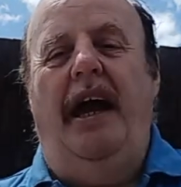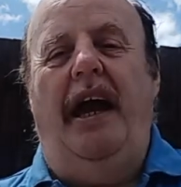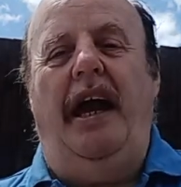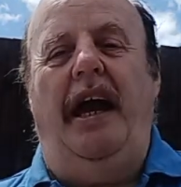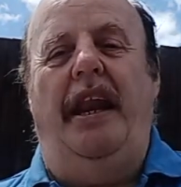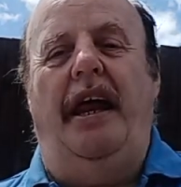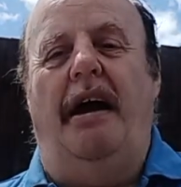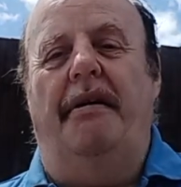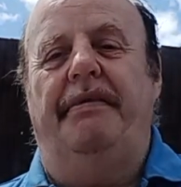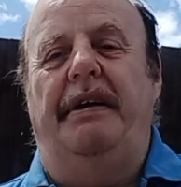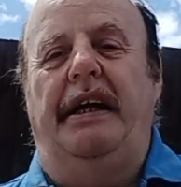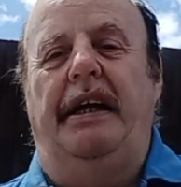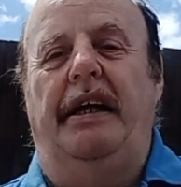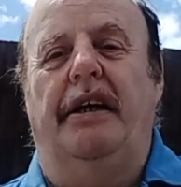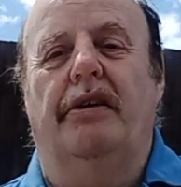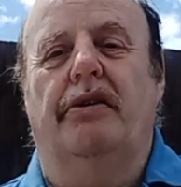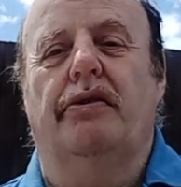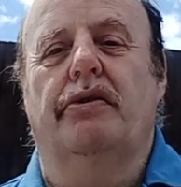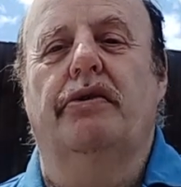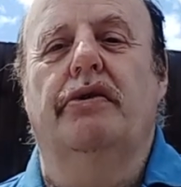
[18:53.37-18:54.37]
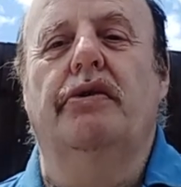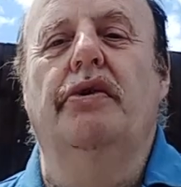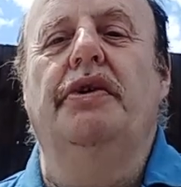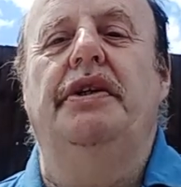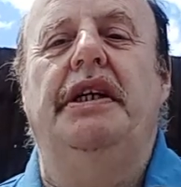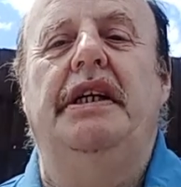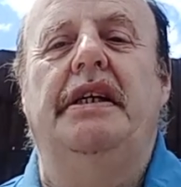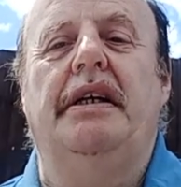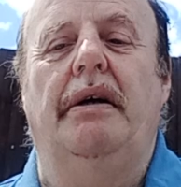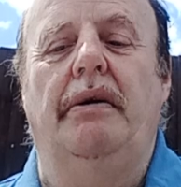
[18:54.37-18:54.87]
and having it
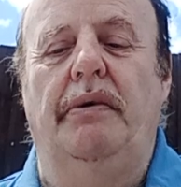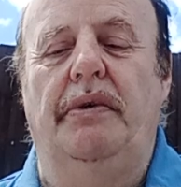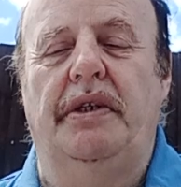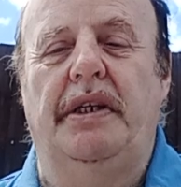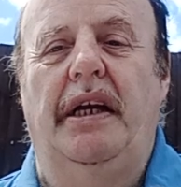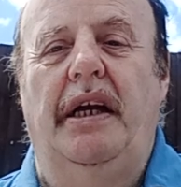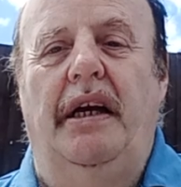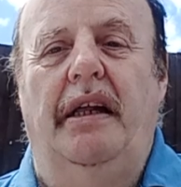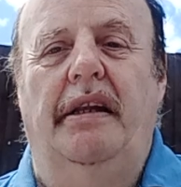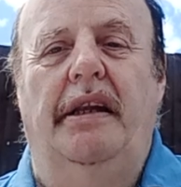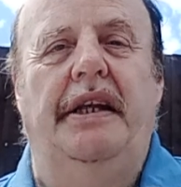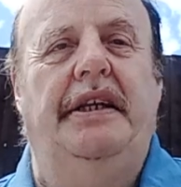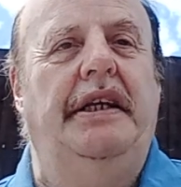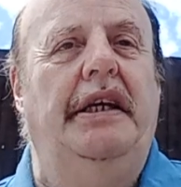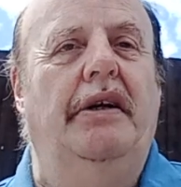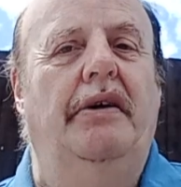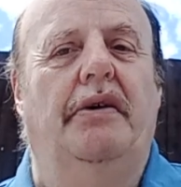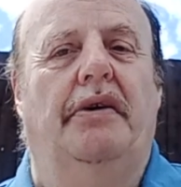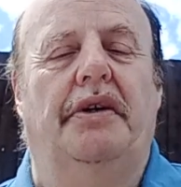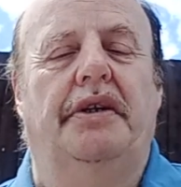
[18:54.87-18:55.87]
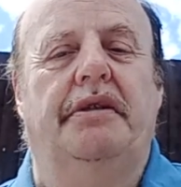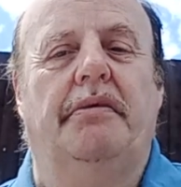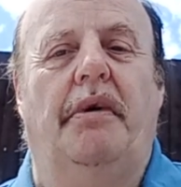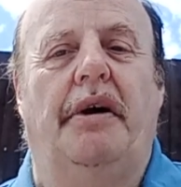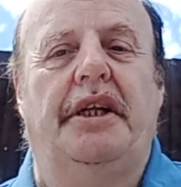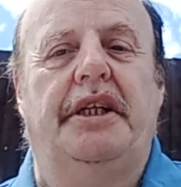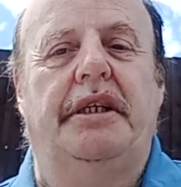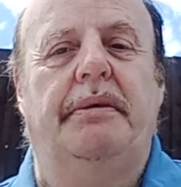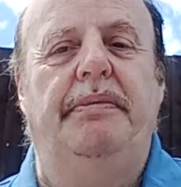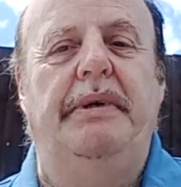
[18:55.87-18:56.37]
rooted out, letting God's
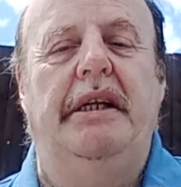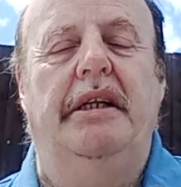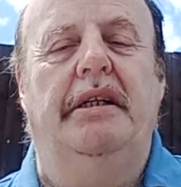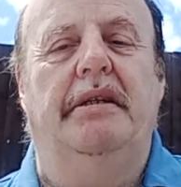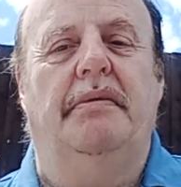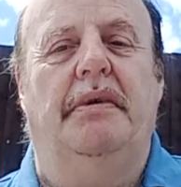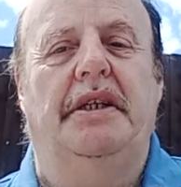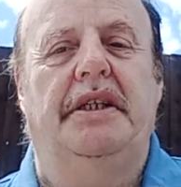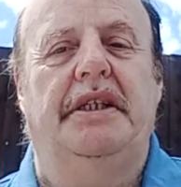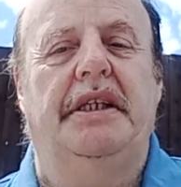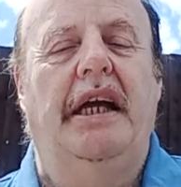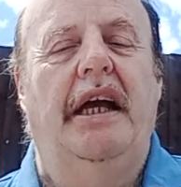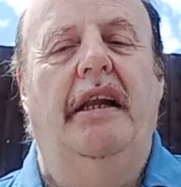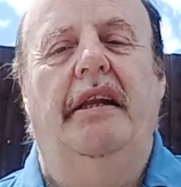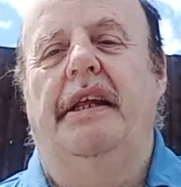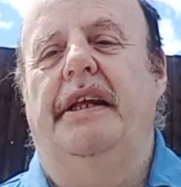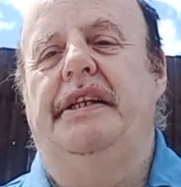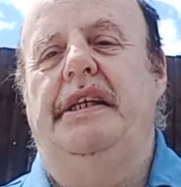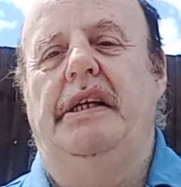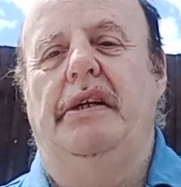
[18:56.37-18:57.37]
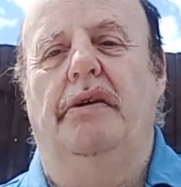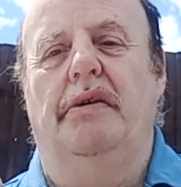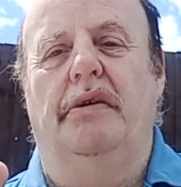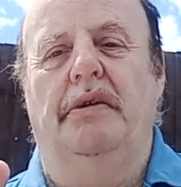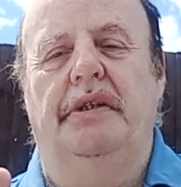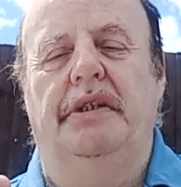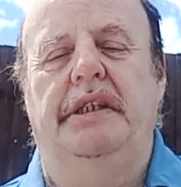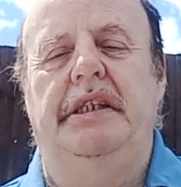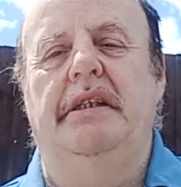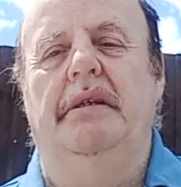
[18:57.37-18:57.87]
word speak to us, letting
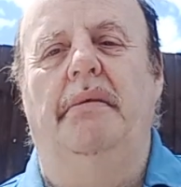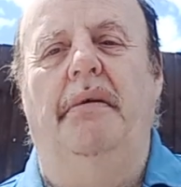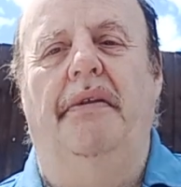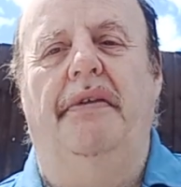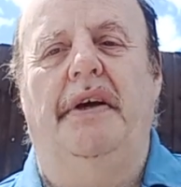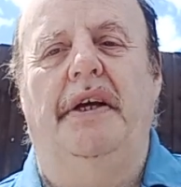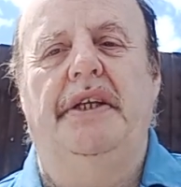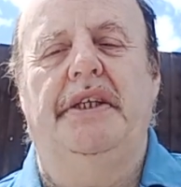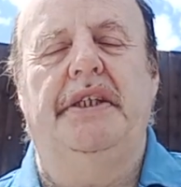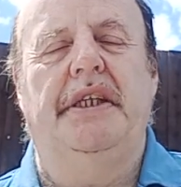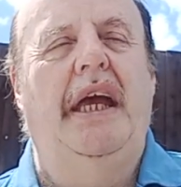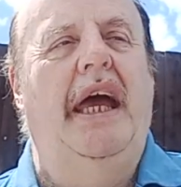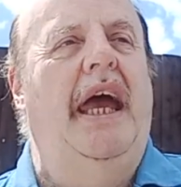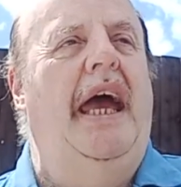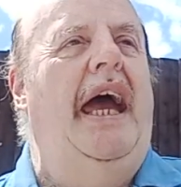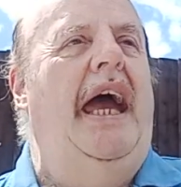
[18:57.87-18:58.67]
God deal with us,